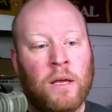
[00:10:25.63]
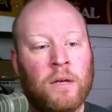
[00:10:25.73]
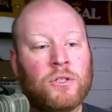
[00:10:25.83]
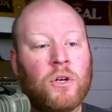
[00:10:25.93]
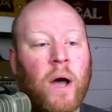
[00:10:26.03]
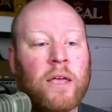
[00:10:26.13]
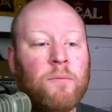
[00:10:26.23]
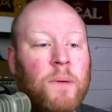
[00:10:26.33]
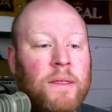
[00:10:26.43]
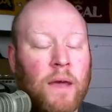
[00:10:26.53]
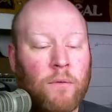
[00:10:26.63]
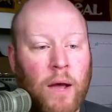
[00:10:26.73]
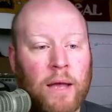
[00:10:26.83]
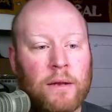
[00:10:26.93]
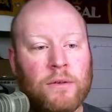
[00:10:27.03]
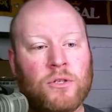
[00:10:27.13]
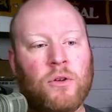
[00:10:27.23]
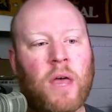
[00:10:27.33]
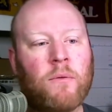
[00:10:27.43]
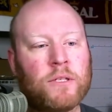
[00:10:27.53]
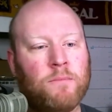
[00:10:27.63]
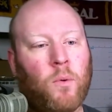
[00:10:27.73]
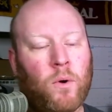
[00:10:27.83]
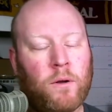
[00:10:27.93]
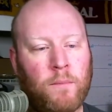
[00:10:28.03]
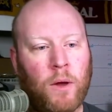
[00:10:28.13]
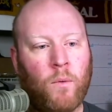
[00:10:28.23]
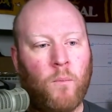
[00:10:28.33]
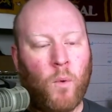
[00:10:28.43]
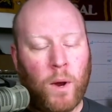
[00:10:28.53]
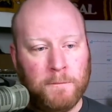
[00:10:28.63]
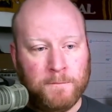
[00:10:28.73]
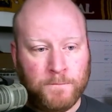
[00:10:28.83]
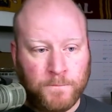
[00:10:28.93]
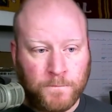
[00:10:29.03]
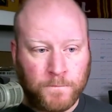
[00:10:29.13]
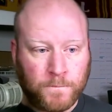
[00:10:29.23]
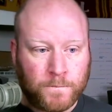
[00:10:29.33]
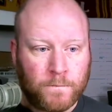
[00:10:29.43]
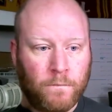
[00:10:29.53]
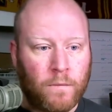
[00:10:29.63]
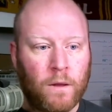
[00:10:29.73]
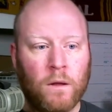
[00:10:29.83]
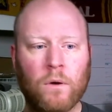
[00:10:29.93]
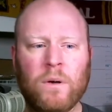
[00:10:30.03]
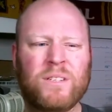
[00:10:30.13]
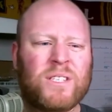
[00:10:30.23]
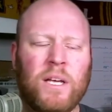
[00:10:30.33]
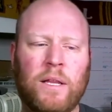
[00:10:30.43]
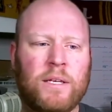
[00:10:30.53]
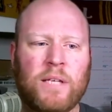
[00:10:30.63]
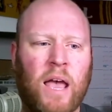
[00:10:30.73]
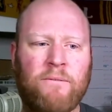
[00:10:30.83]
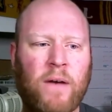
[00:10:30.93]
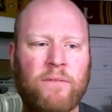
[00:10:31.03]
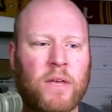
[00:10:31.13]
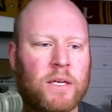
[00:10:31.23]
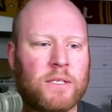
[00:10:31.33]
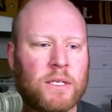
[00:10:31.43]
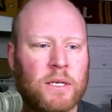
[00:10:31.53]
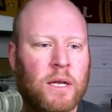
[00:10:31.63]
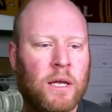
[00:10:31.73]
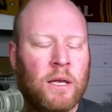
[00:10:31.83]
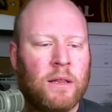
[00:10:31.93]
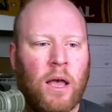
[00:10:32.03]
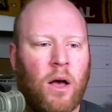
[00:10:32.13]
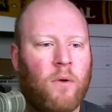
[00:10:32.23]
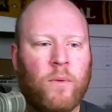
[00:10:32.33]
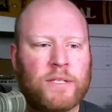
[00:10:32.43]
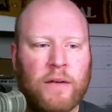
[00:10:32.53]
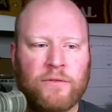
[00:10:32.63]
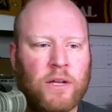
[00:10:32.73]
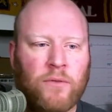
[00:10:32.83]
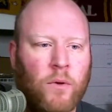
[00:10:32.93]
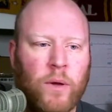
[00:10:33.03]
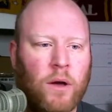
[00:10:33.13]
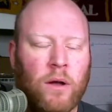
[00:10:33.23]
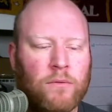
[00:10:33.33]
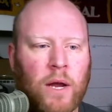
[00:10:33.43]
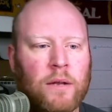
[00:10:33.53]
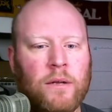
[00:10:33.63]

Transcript: So I could be there, right? And so that was important to me at one point. And it still is. I have 5 kids and they always have stuff going on, right?